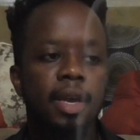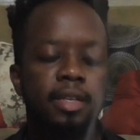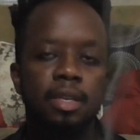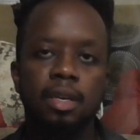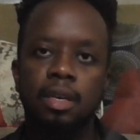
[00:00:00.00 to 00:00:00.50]

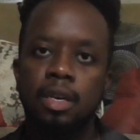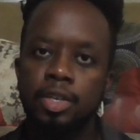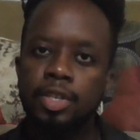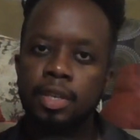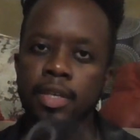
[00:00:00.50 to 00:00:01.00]
Is it a
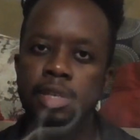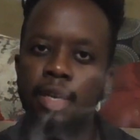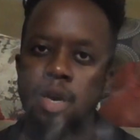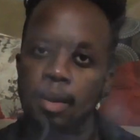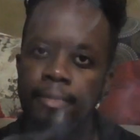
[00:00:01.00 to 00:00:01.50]
cushion? Is it
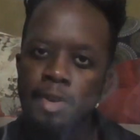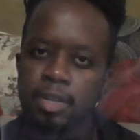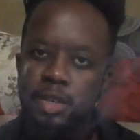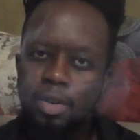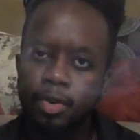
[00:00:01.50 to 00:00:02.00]
a comfort?
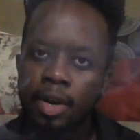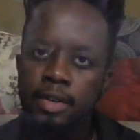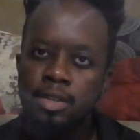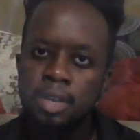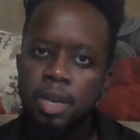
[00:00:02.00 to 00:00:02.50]
Is it a
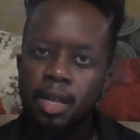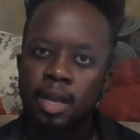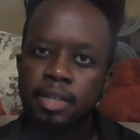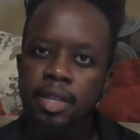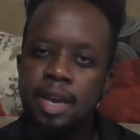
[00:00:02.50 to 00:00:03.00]
crutch?
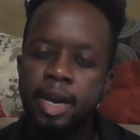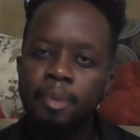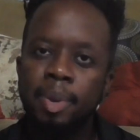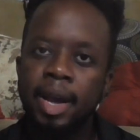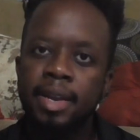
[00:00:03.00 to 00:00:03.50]
Like I said, they had a
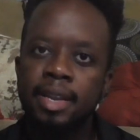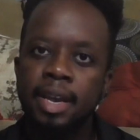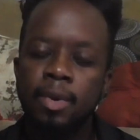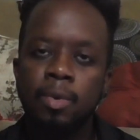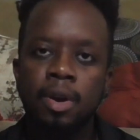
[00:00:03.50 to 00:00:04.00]
bad
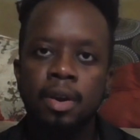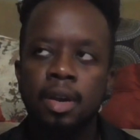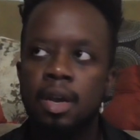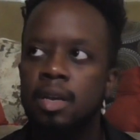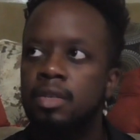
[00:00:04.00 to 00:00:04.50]
day at work,
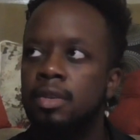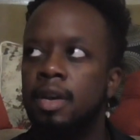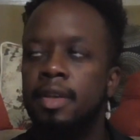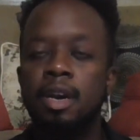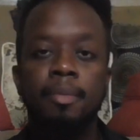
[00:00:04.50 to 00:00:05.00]
so
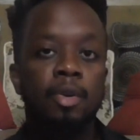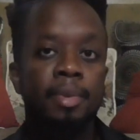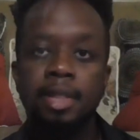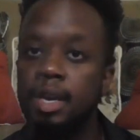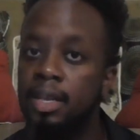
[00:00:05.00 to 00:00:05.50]
now they come
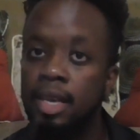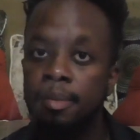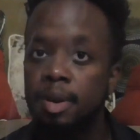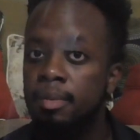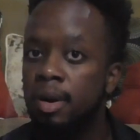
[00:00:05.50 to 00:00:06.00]
home and they eat
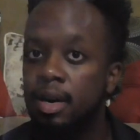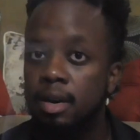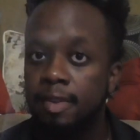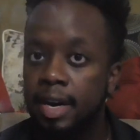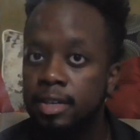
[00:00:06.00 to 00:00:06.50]
that big
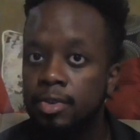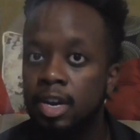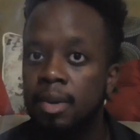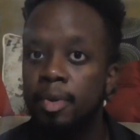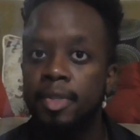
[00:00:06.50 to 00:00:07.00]
bucket of ice
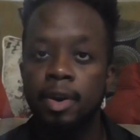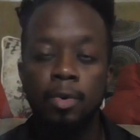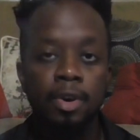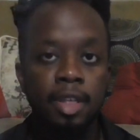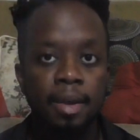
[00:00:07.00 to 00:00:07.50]
cream, or they
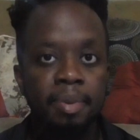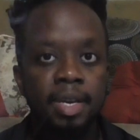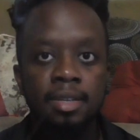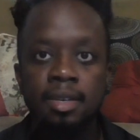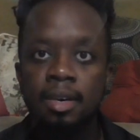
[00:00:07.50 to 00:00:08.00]
order that
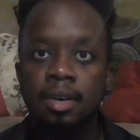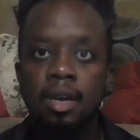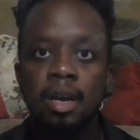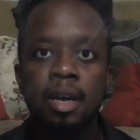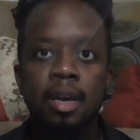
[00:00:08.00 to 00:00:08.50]
pizza.
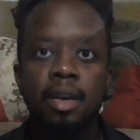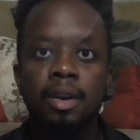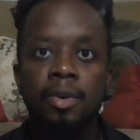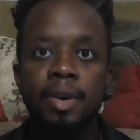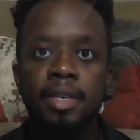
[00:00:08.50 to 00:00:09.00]
You
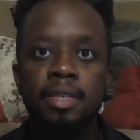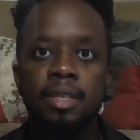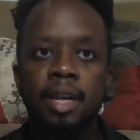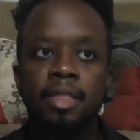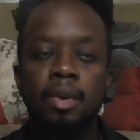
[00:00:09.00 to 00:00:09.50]
know, is
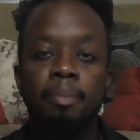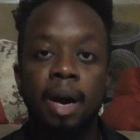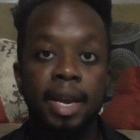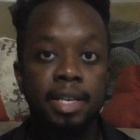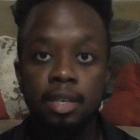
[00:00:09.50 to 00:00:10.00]
it that their
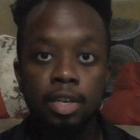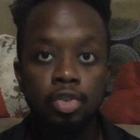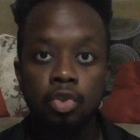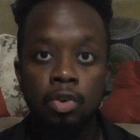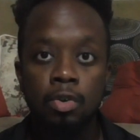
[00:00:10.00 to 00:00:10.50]
body's in
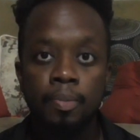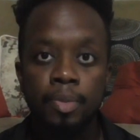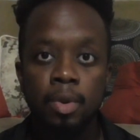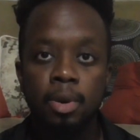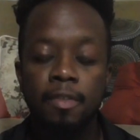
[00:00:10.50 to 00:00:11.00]
control?
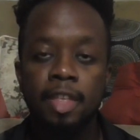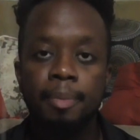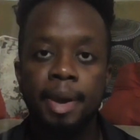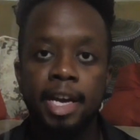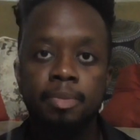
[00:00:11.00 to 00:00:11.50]
Whenever they
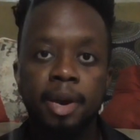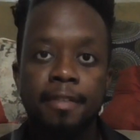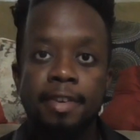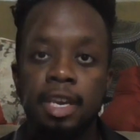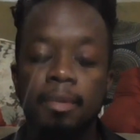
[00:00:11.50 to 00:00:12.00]
pass by a
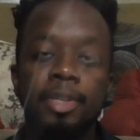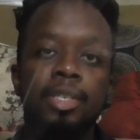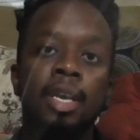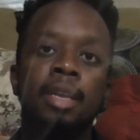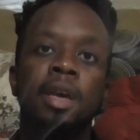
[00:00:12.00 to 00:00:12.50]
vending
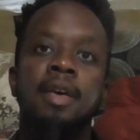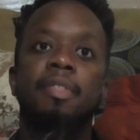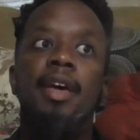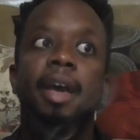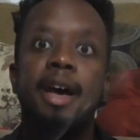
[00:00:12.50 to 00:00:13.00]
machine,
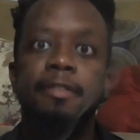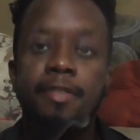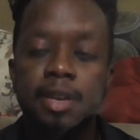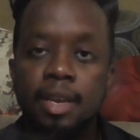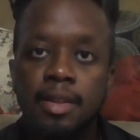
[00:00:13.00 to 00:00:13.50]
they
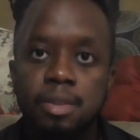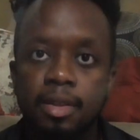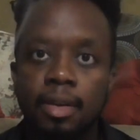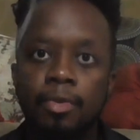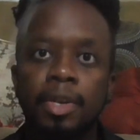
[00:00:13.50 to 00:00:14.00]
have to get
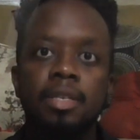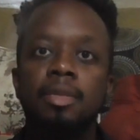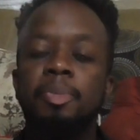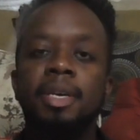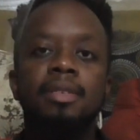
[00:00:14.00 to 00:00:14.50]
the
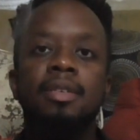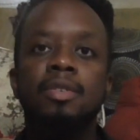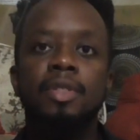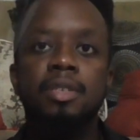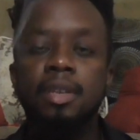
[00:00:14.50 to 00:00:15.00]
Reese's Pieces
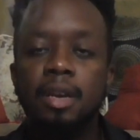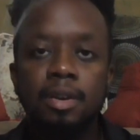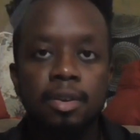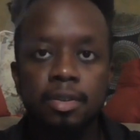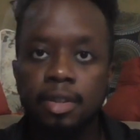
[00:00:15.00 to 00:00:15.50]
or the
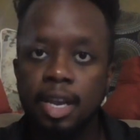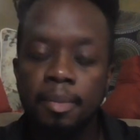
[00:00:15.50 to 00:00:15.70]
Snickers or the